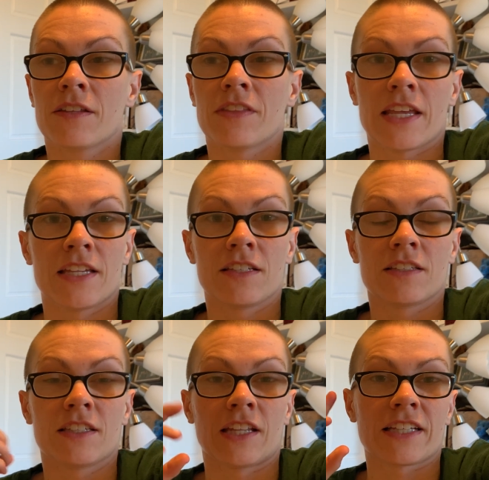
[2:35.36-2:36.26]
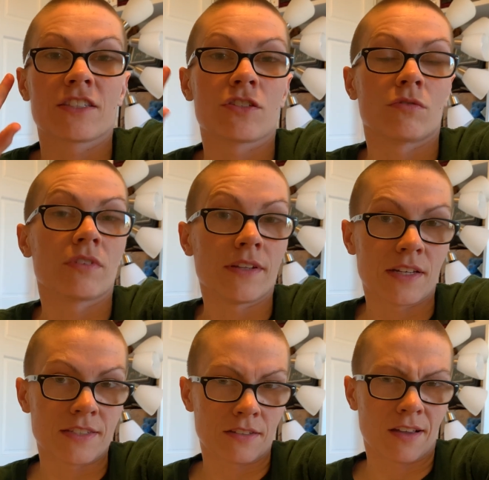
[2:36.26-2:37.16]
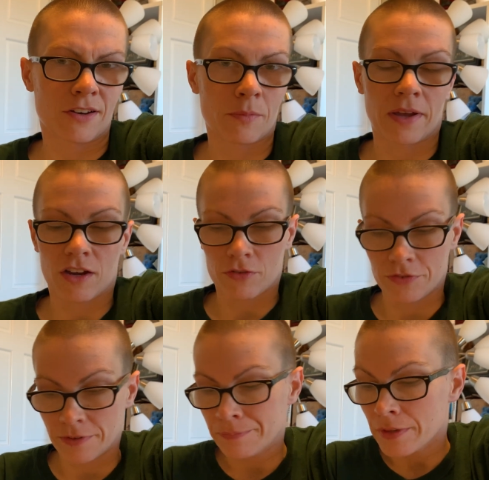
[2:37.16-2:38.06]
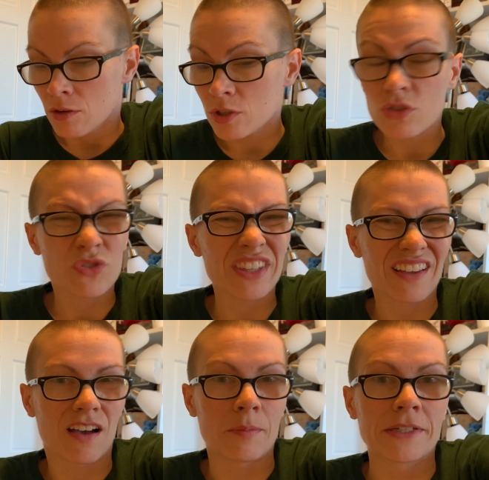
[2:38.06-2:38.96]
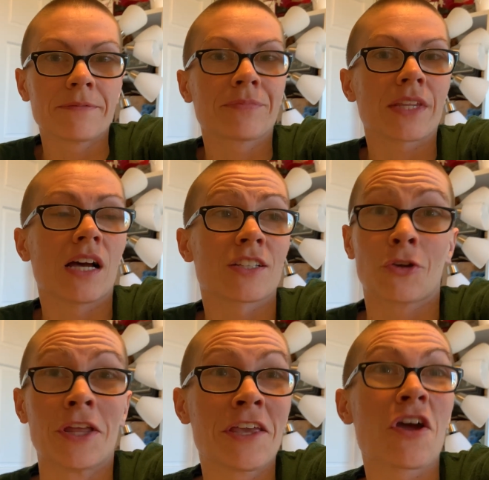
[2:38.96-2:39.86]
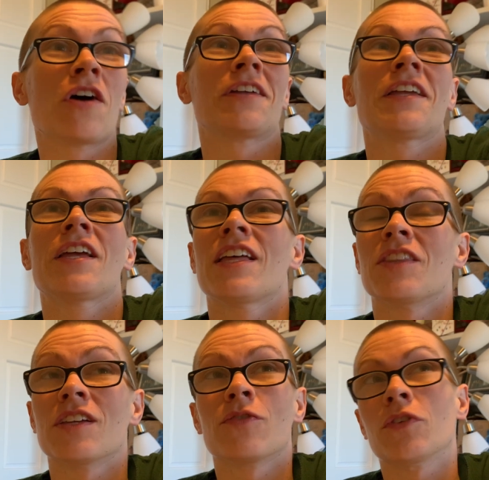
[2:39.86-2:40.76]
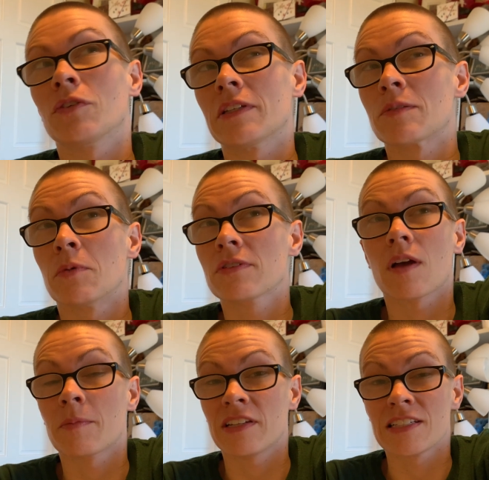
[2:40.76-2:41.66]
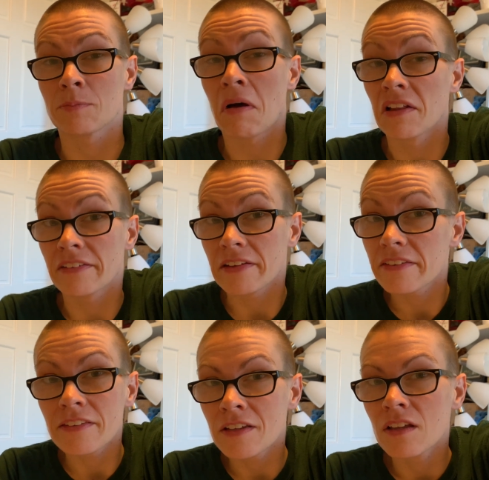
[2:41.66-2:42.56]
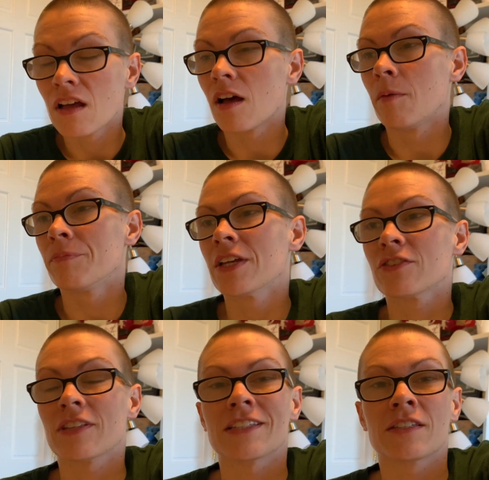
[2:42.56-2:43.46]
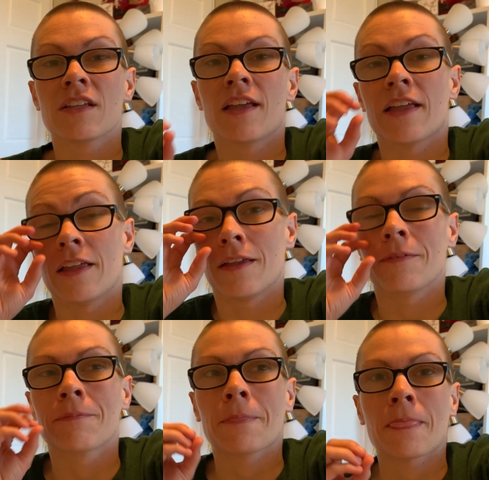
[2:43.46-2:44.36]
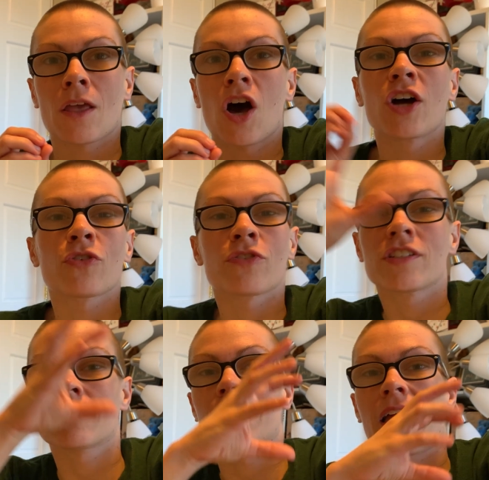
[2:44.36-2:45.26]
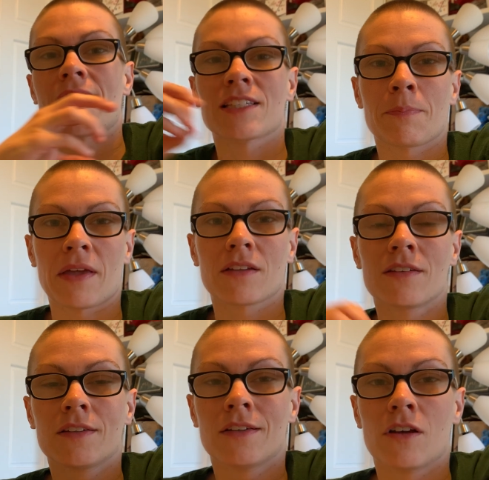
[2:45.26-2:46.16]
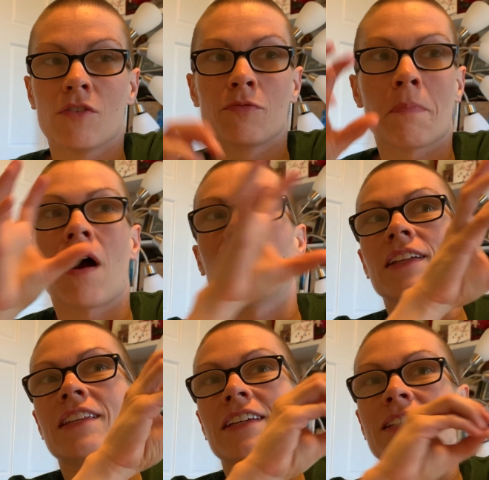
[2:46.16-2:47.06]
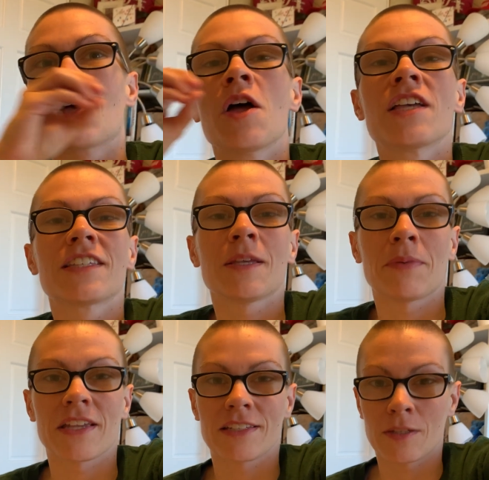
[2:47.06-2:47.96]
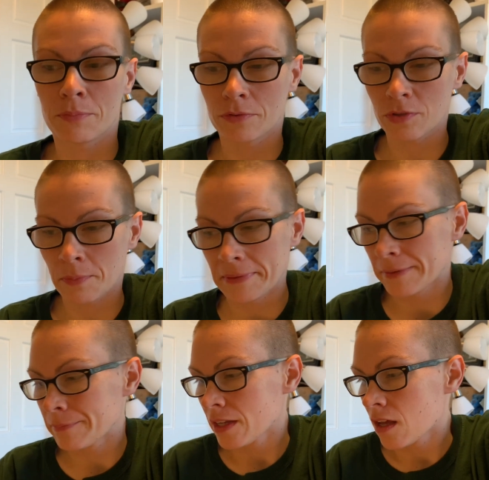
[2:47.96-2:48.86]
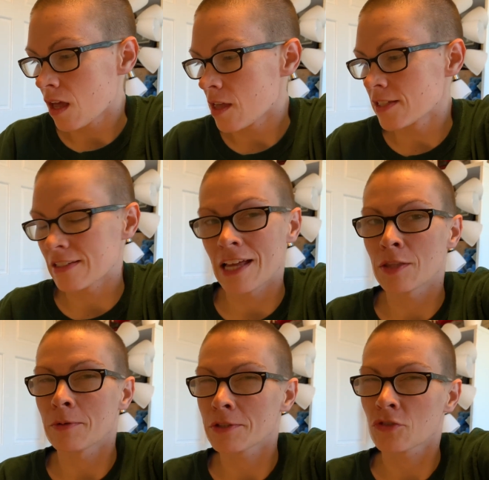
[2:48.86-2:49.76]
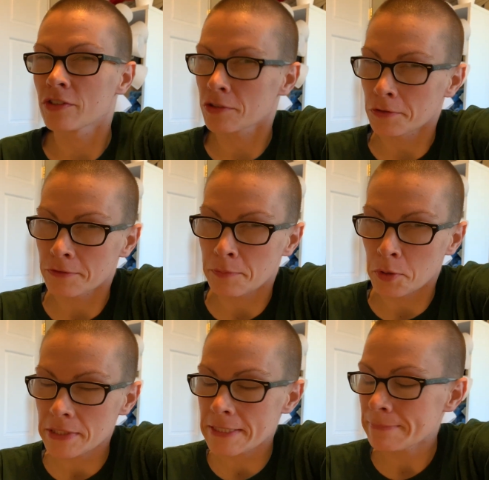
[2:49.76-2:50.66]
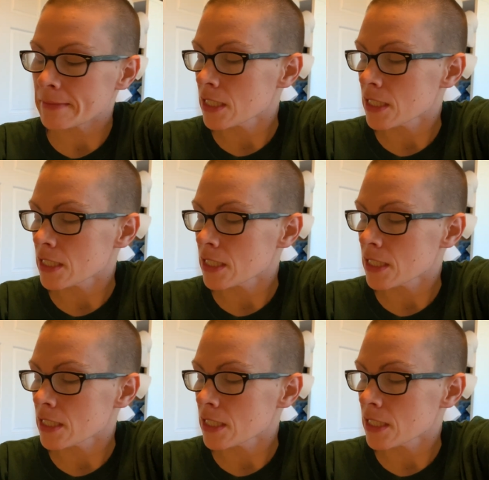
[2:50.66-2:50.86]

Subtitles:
they like sold it as an autobiography, which is really common. The field it's most common in is politics. So that's an unoriginal aspect of politics seeping into pool swimming. It's not the most original of sports.